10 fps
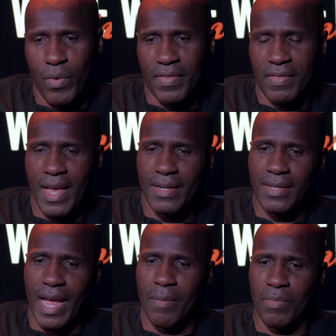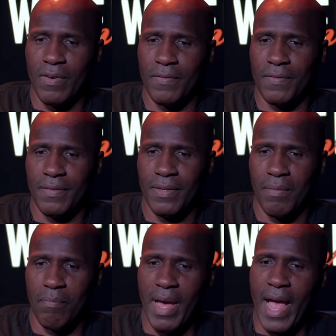with that type of
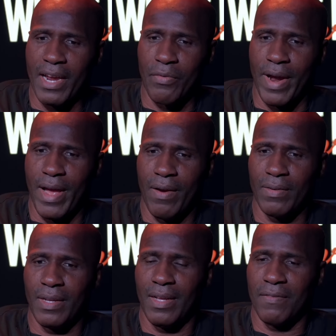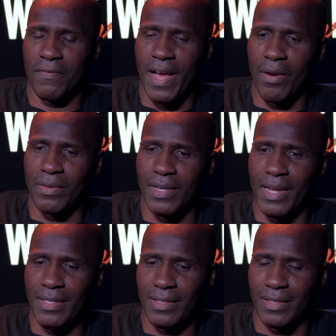background and
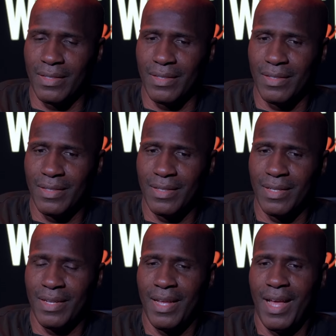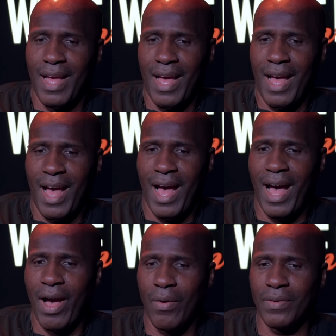foundation,
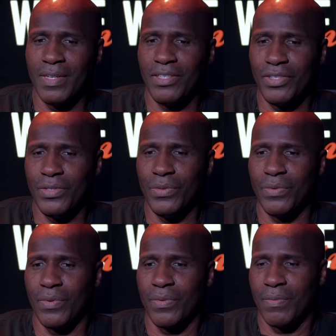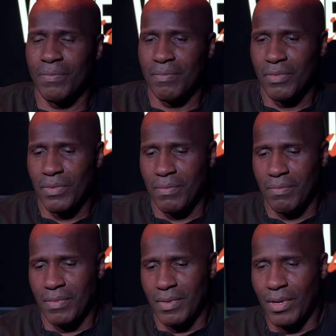how did you
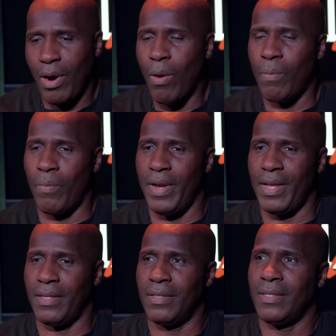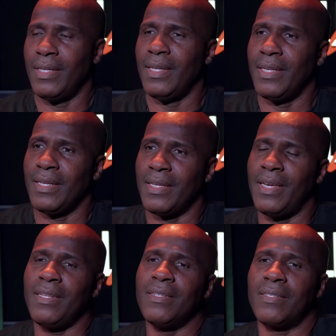cope with
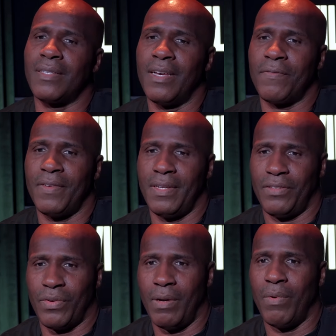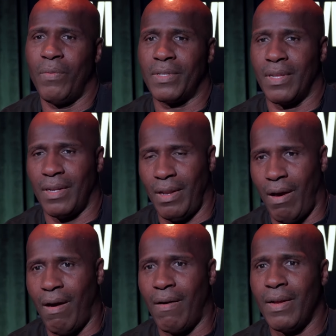getting yourself in trouble with the
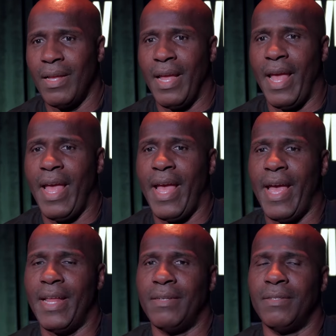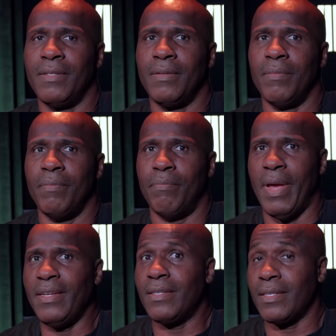law and
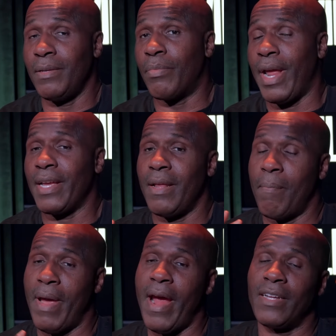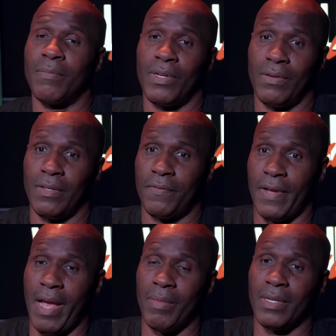basically bringing embarrassment on the family?